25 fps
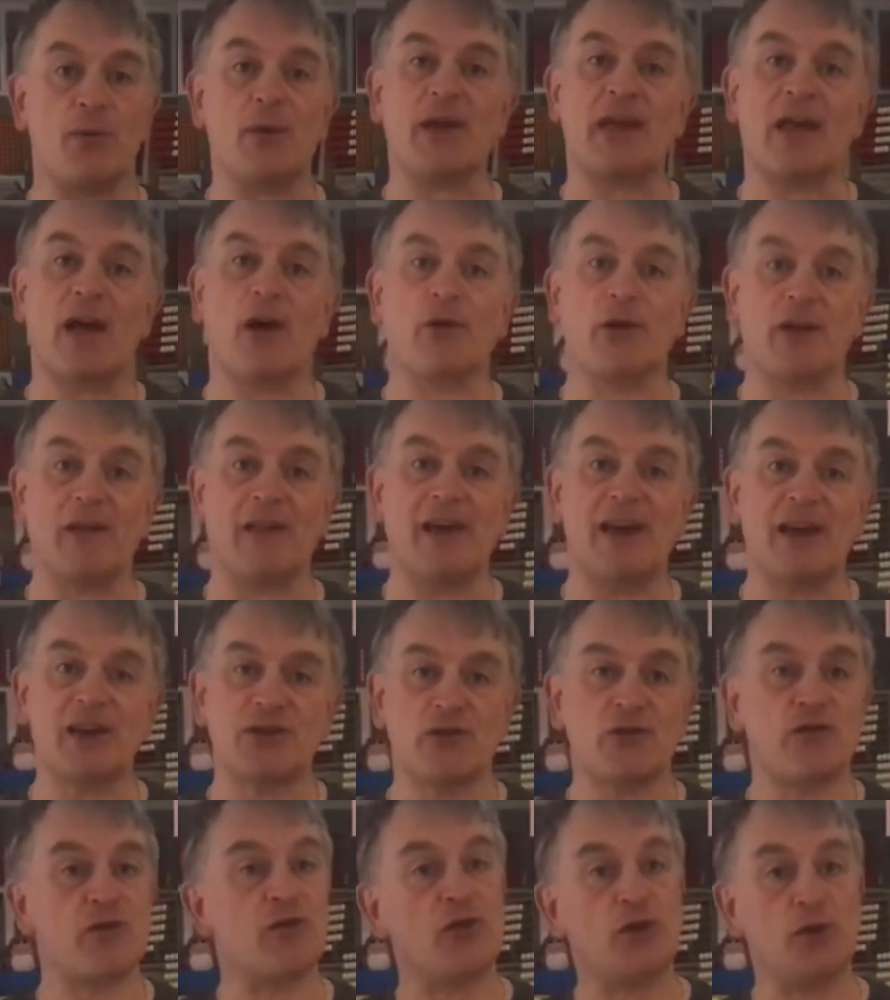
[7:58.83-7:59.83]
doing
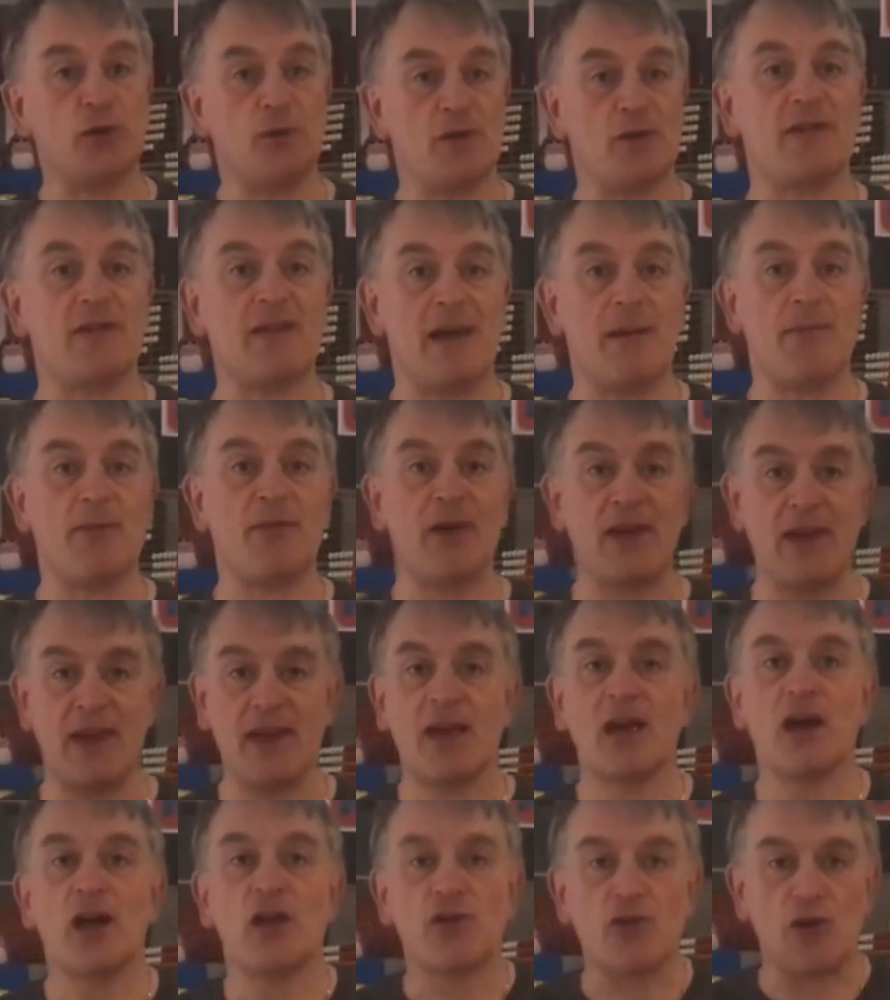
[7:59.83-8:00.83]
calculations, to same
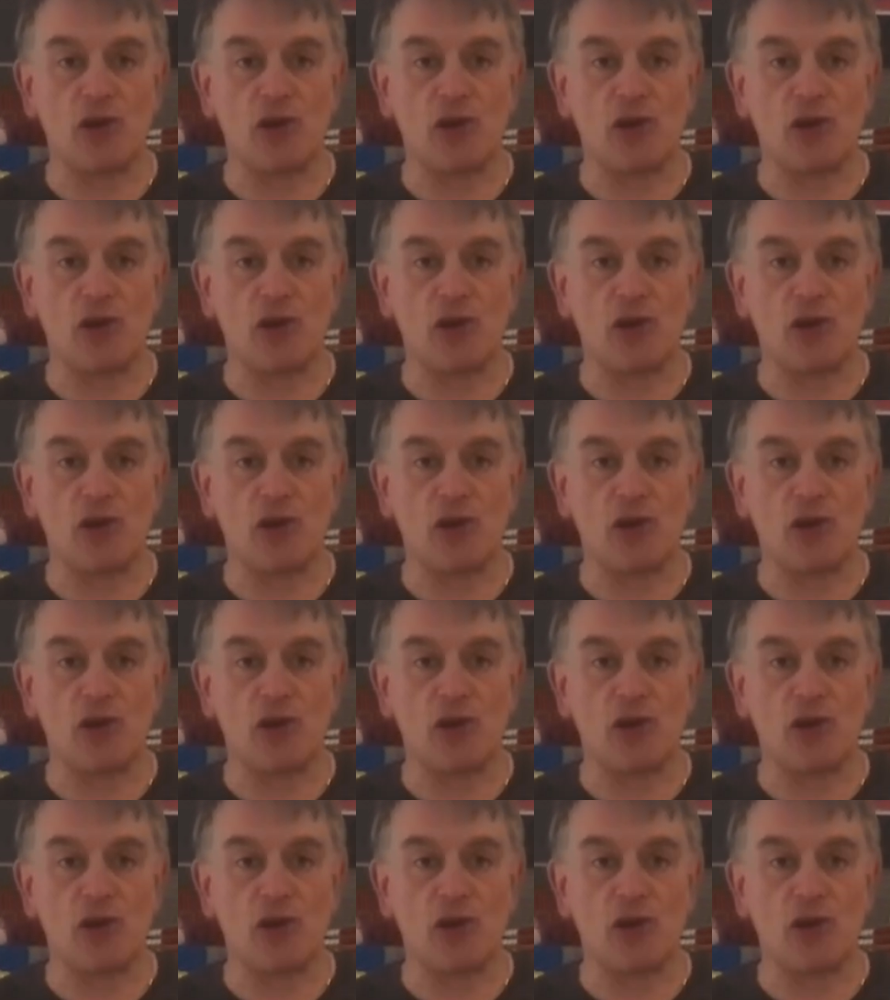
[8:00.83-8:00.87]
thing,